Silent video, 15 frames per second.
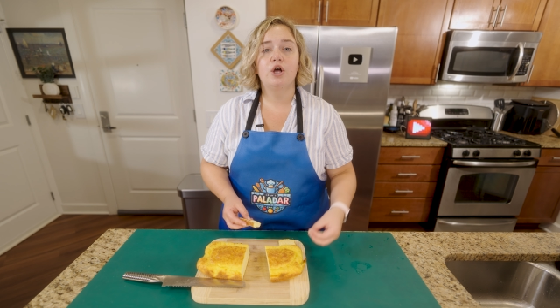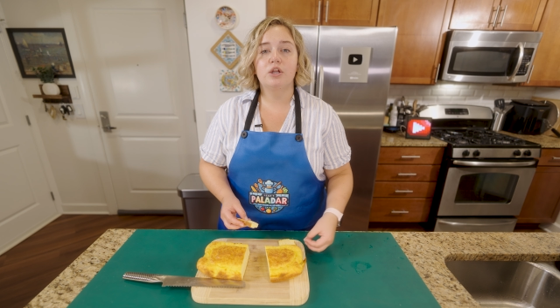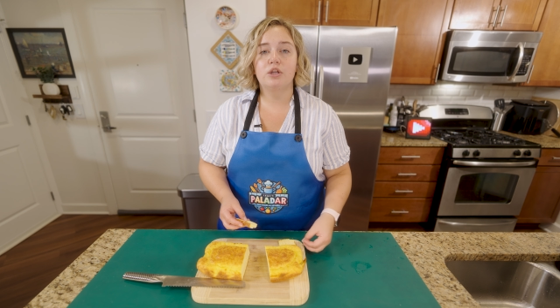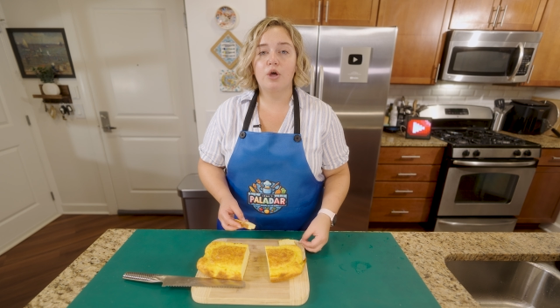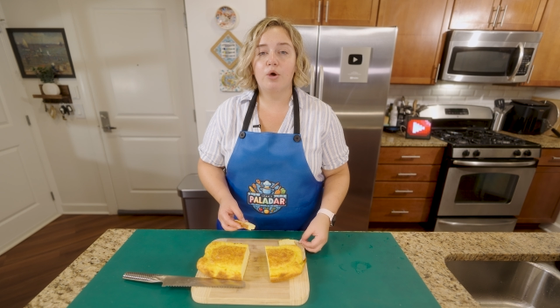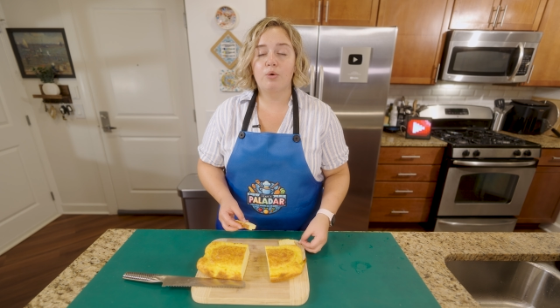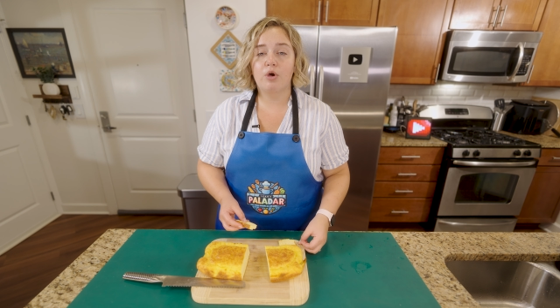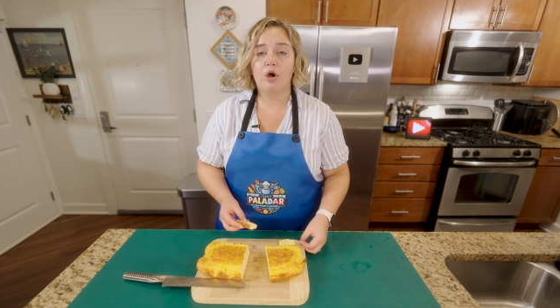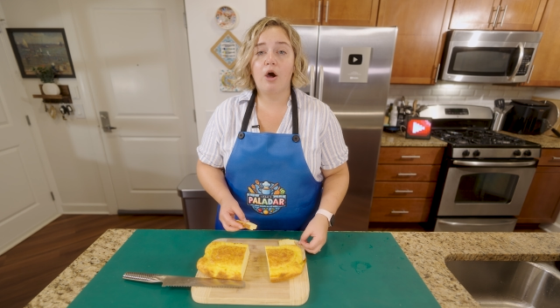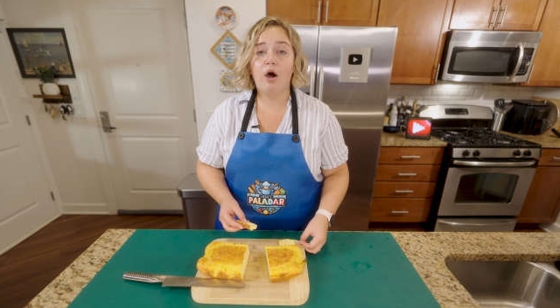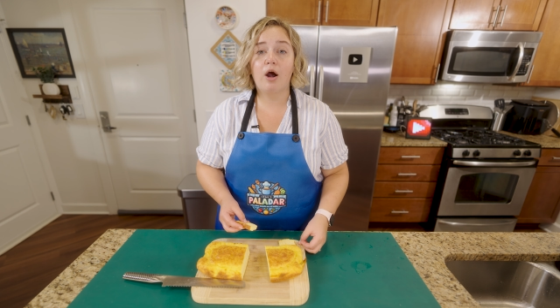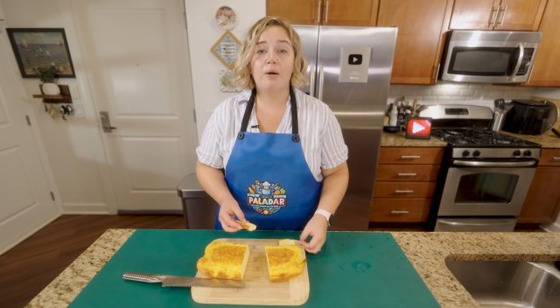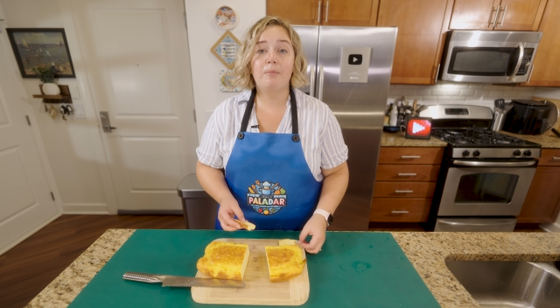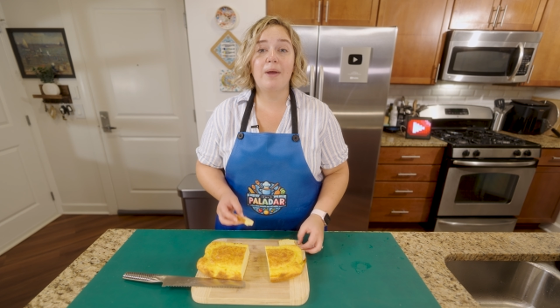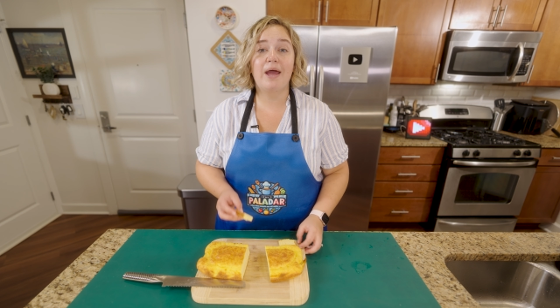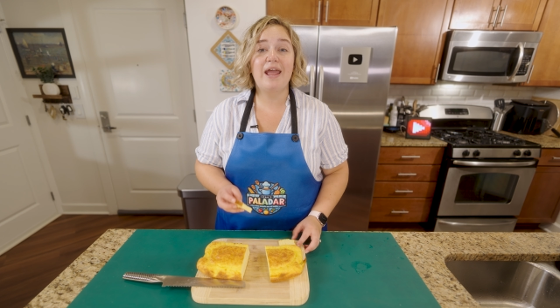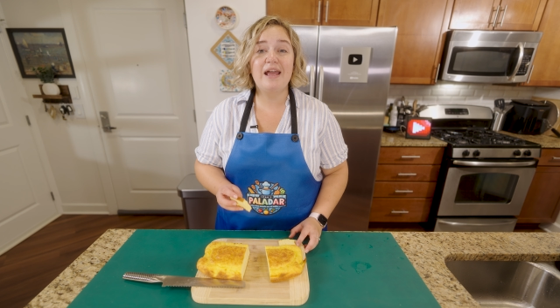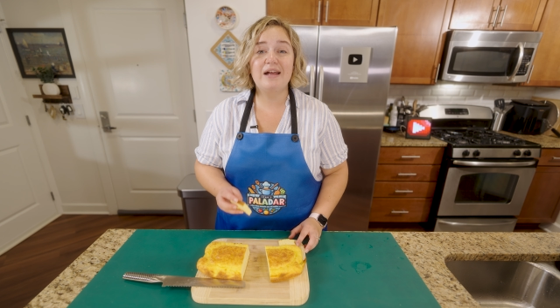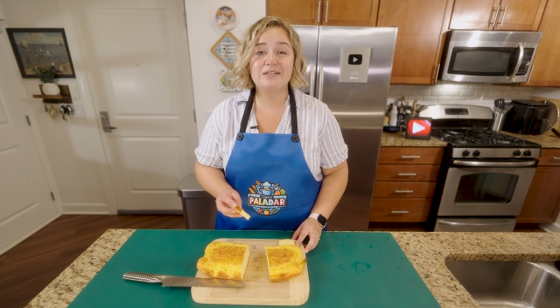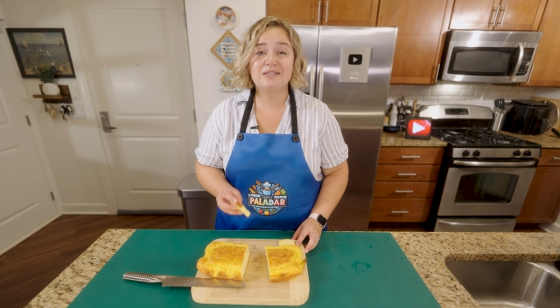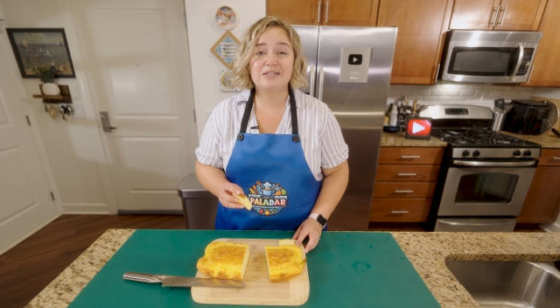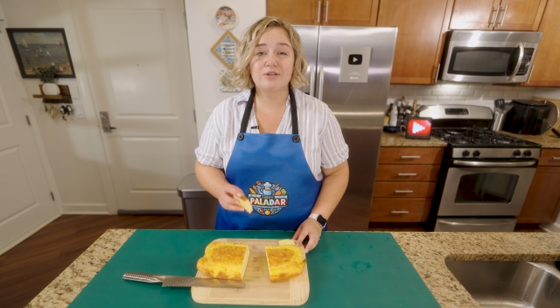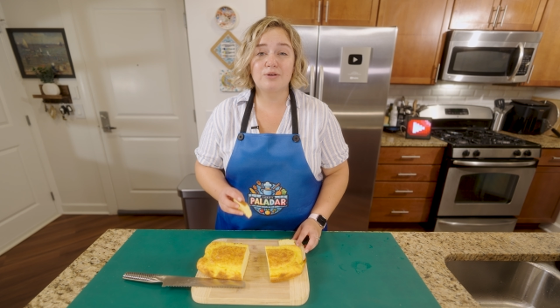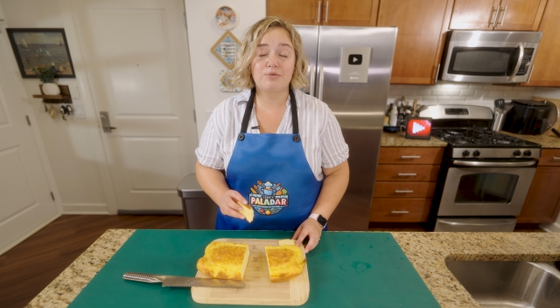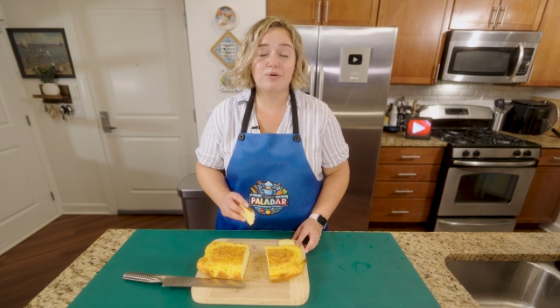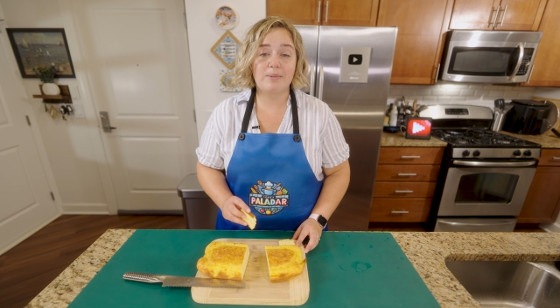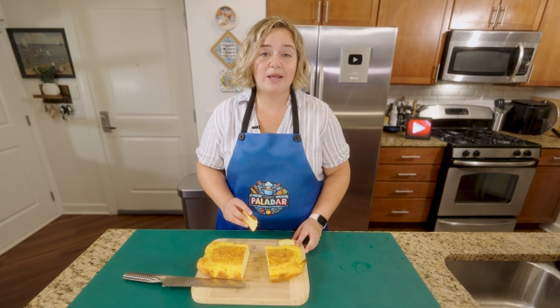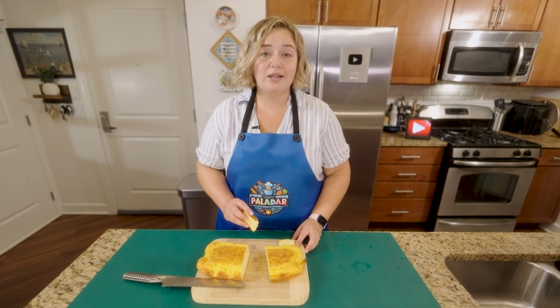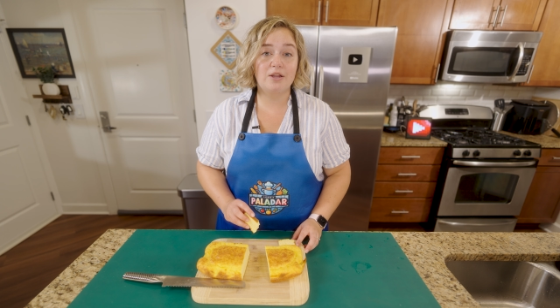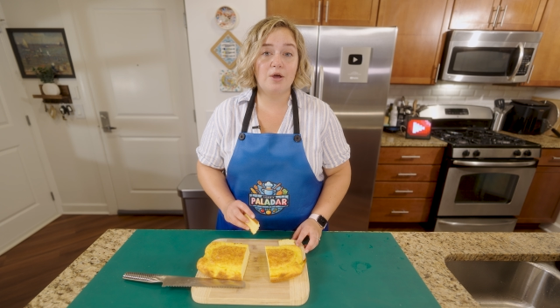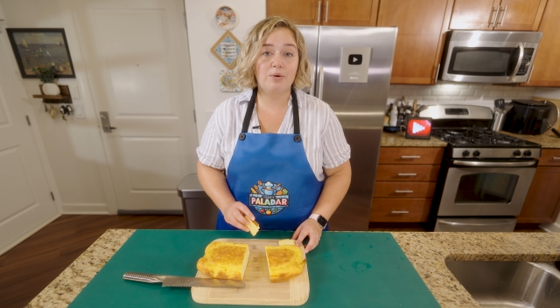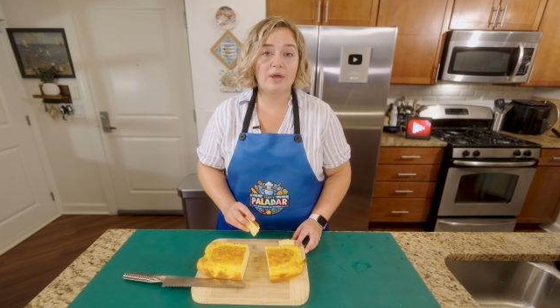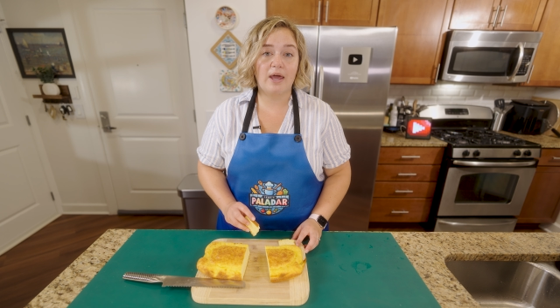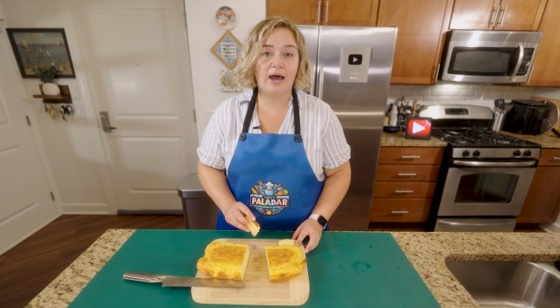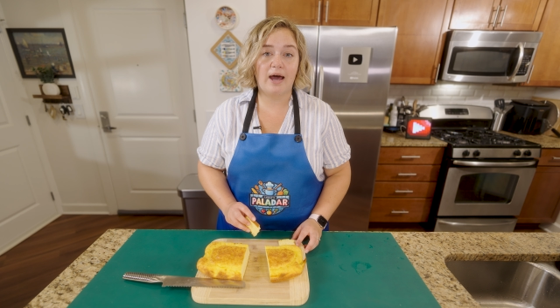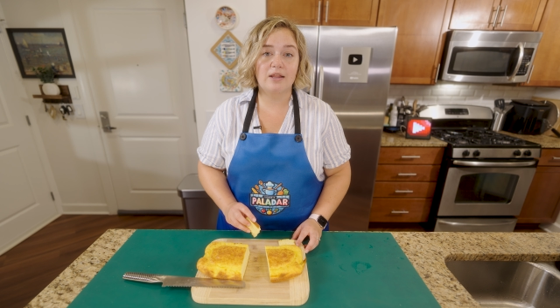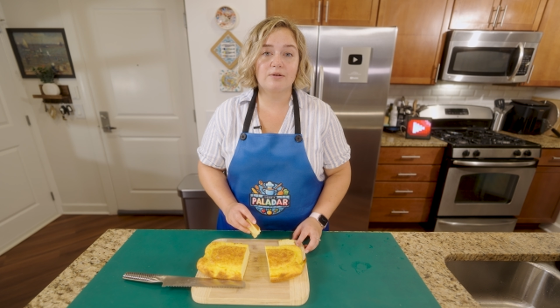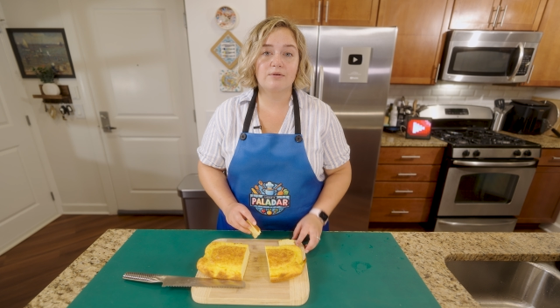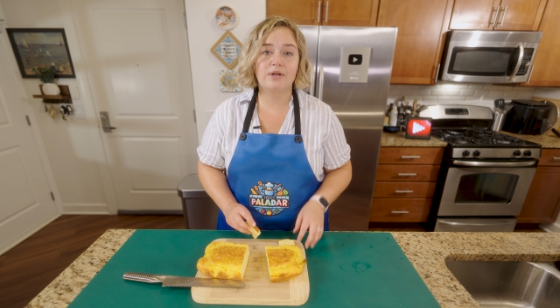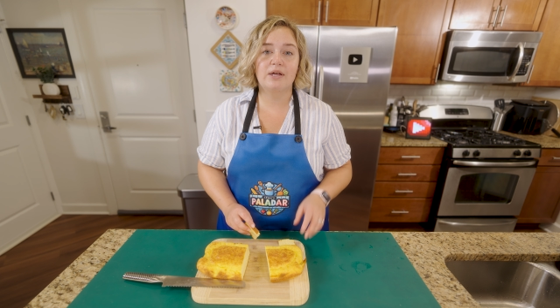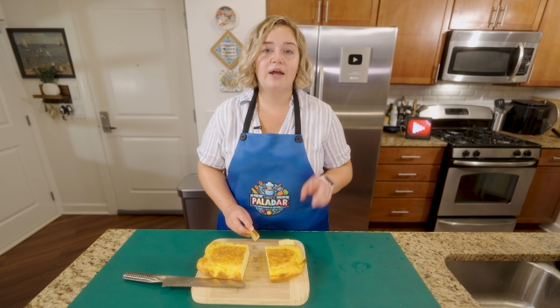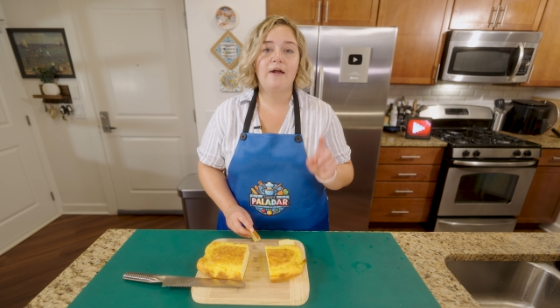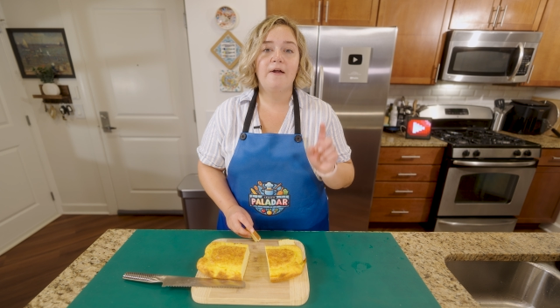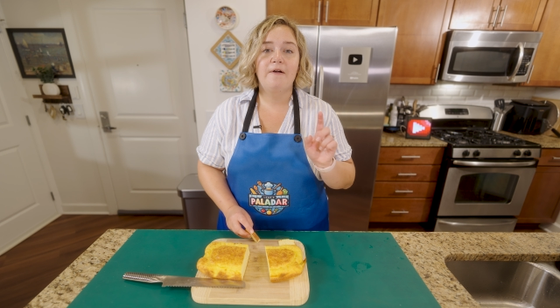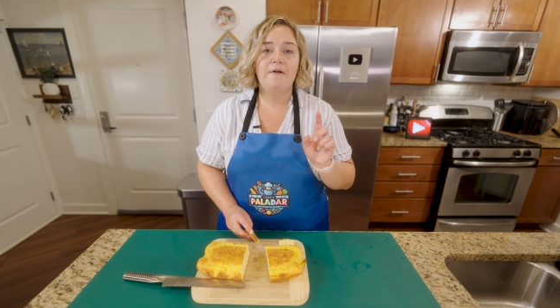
low carb, and still remain low calorie,